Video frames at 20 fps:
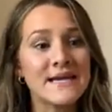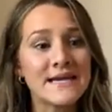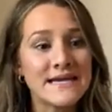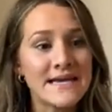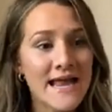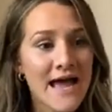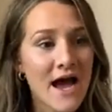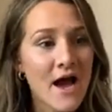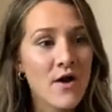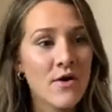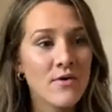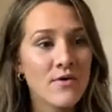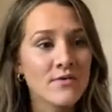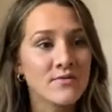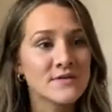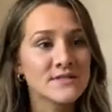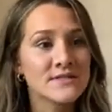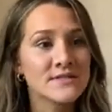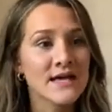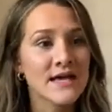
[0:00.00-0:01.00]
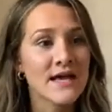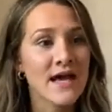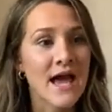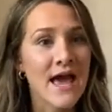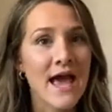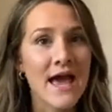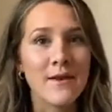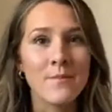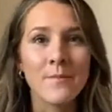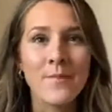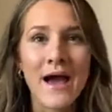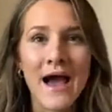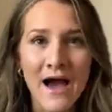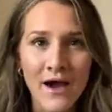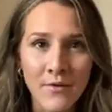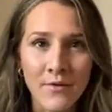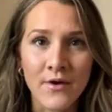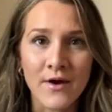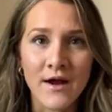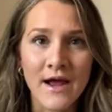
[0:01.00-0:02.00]
now it was like I had
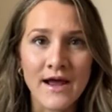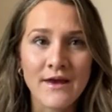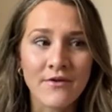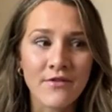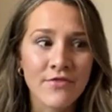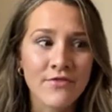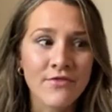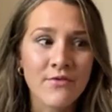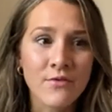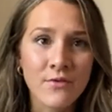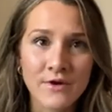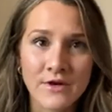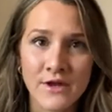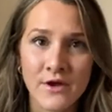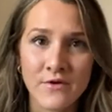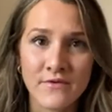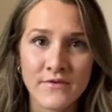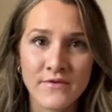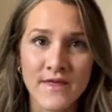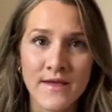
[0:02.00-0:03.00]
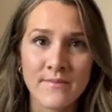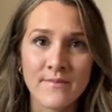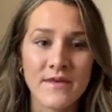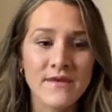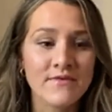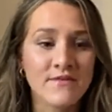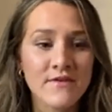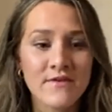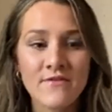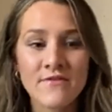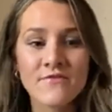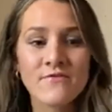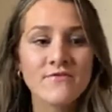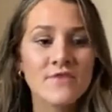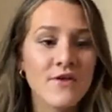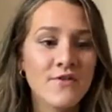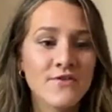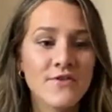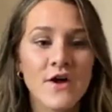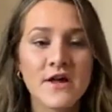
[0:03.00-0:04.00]
power. I had authority over them.
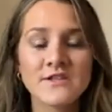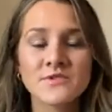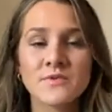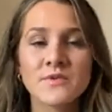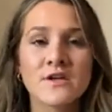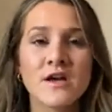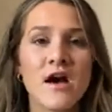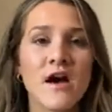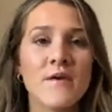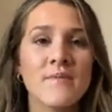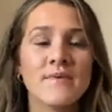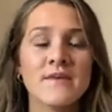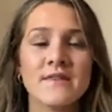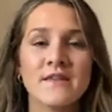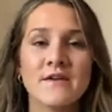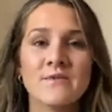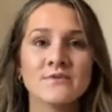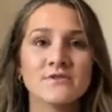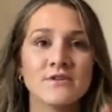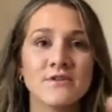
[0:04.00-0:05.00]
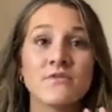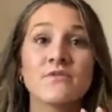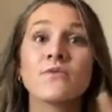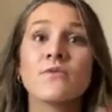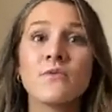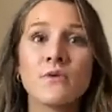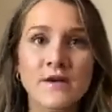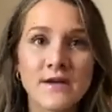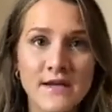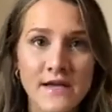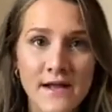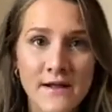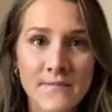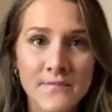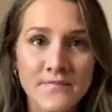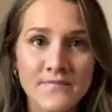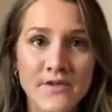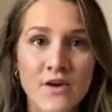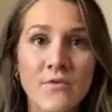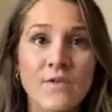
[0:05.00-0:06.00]
The thoughts would come and there was authority.
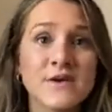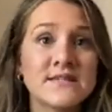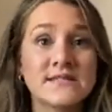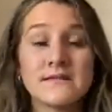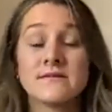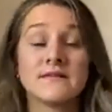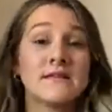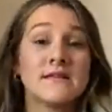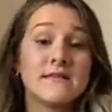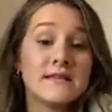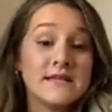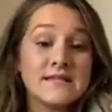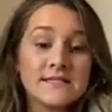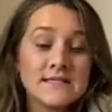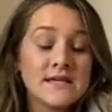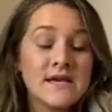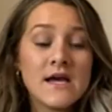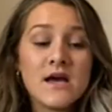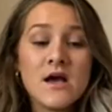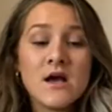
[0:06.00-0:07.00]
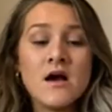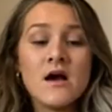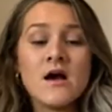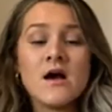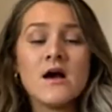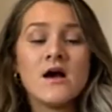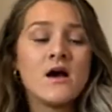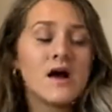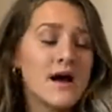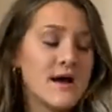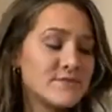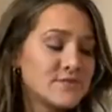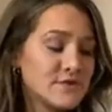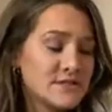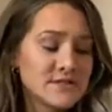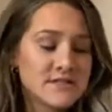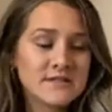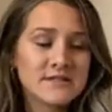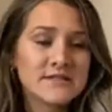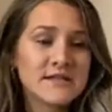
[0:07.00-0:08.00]
There wasn't like this, oh, I'm
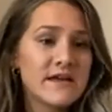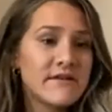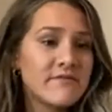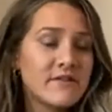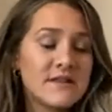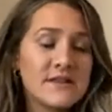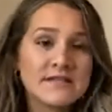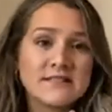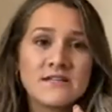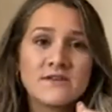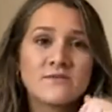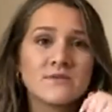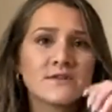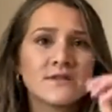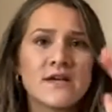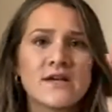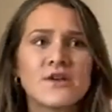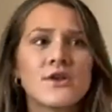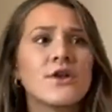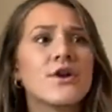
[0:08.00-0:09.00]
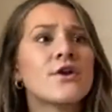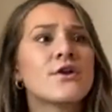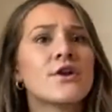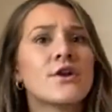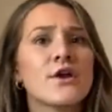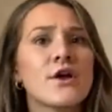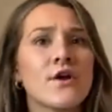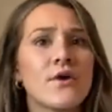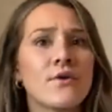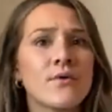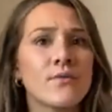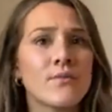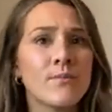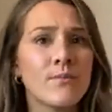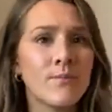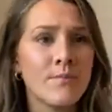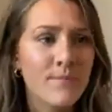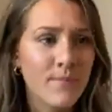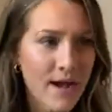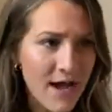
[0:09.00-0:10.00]
just a slave to this. It was like, no,
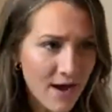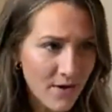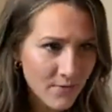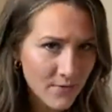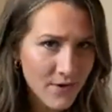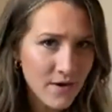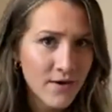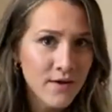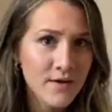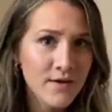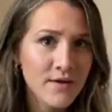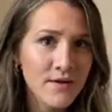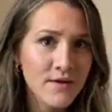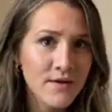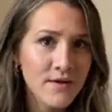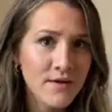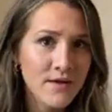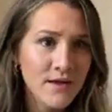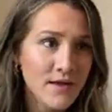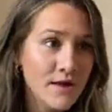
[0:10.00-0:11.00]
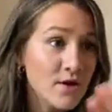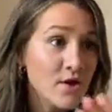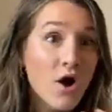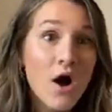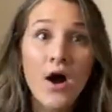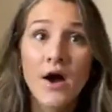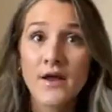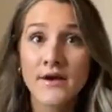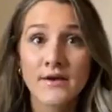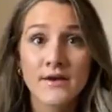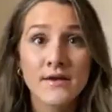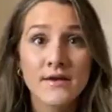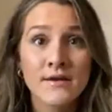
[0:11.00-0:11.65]
power gone.